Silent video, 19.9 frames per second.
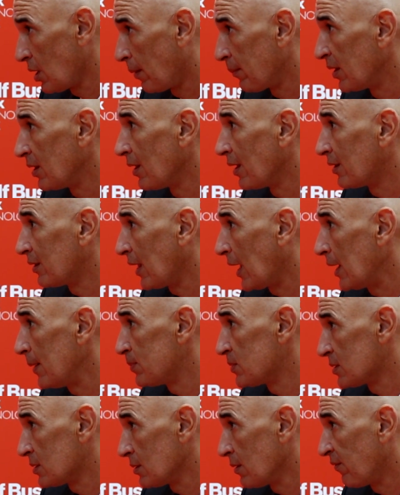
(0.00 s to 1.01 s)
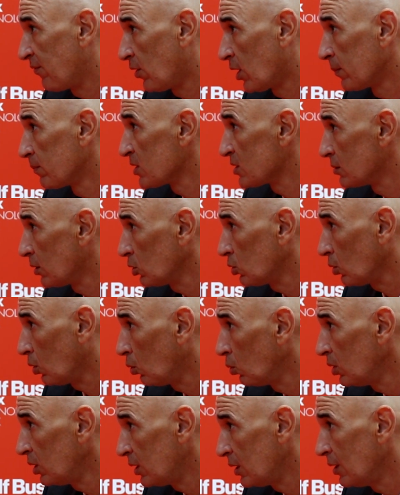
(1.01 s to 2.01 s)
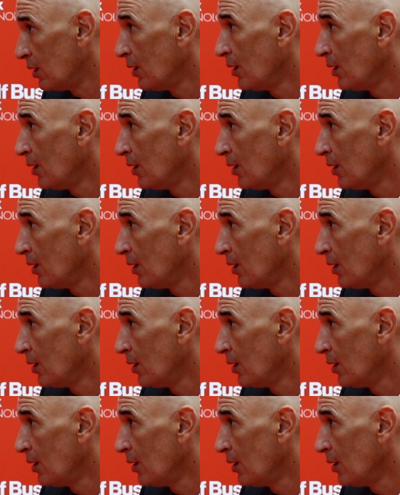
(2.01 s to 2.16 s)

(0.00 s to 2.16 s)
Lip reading: I mean, it helps farmers not only